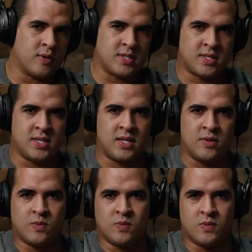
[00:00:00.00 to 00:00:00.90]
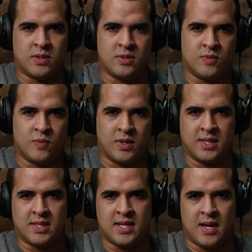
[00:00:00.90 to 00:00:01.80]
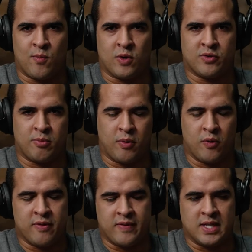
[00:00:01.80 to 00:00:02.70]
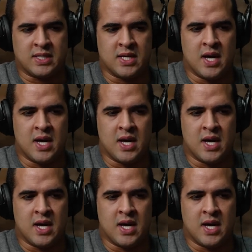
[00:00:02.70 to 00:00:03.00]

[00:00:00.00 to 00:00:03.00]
to see when the time works for both of us.